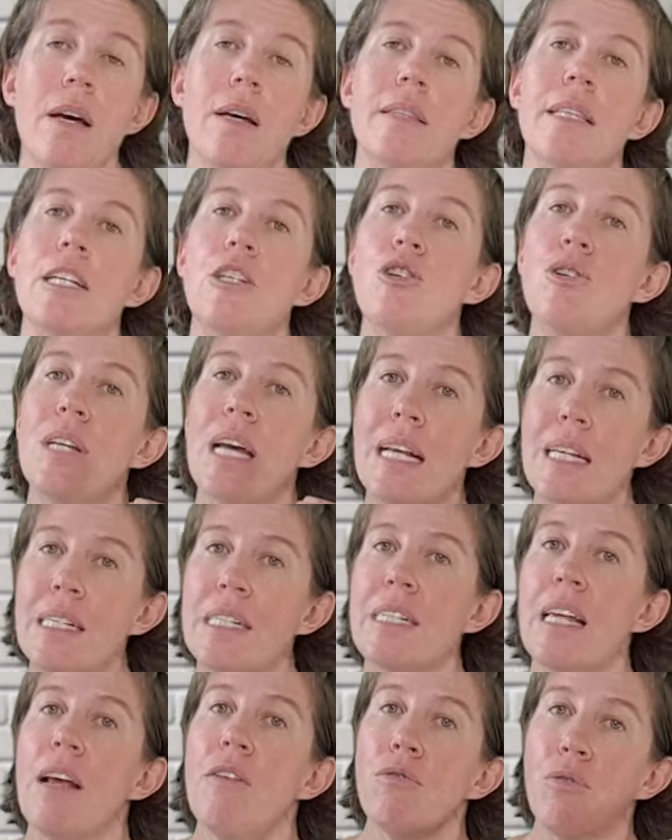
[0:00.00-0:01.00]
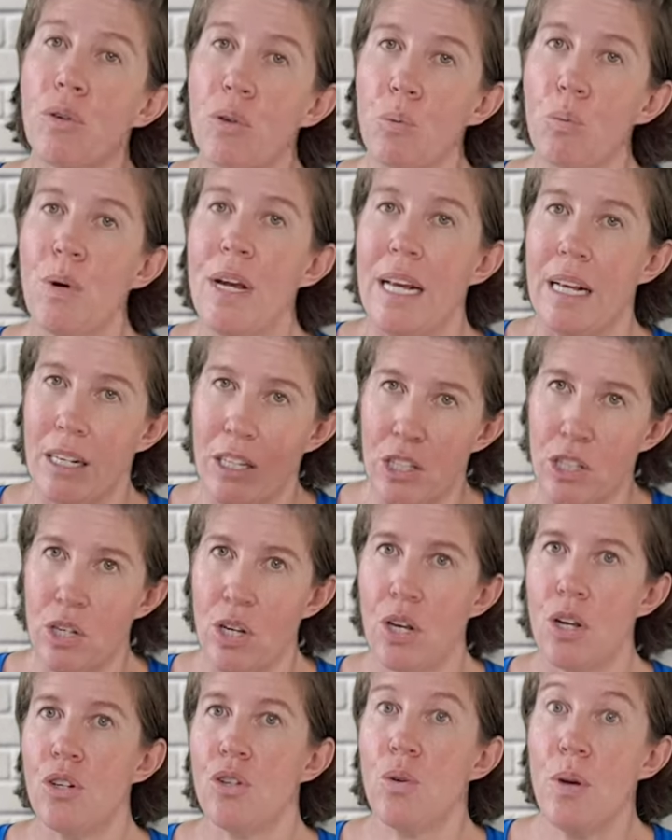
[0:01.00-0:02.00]
that you take several weeks
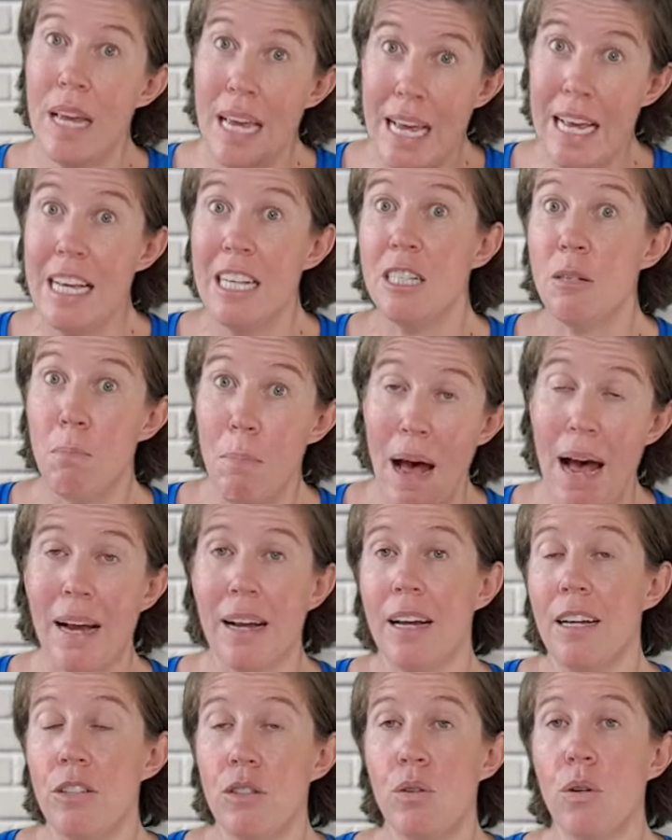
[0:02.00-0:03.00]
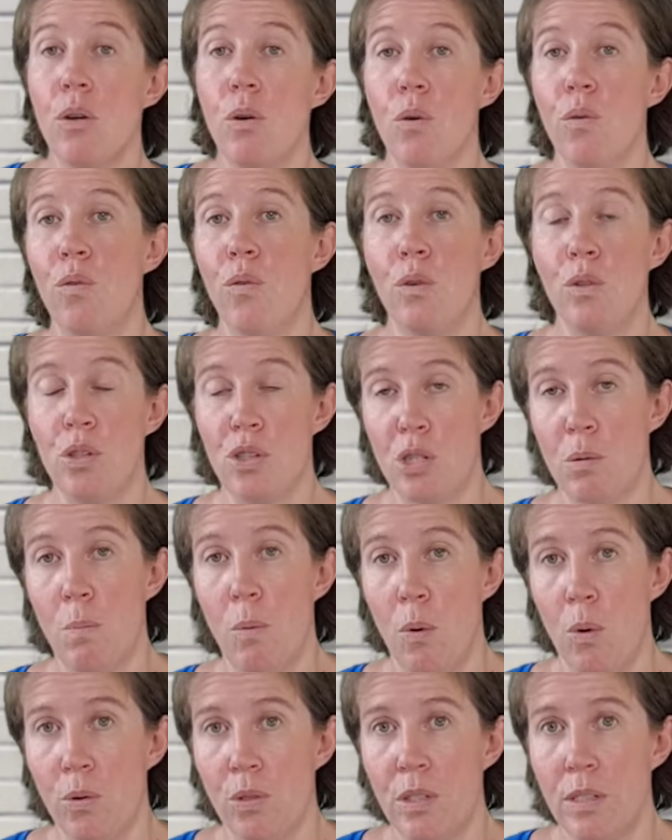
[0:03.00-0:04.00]
to ease back into your full
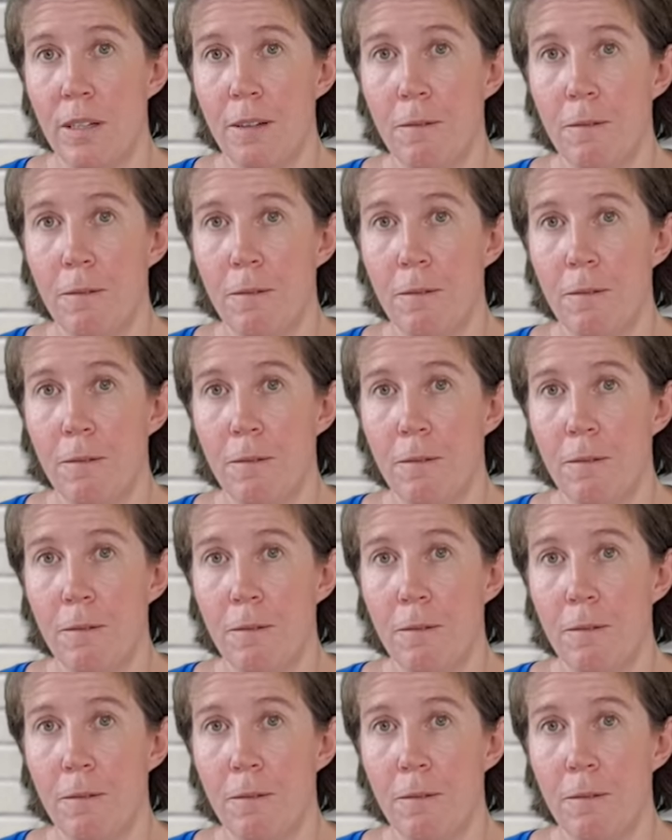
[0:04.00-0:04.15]
sport.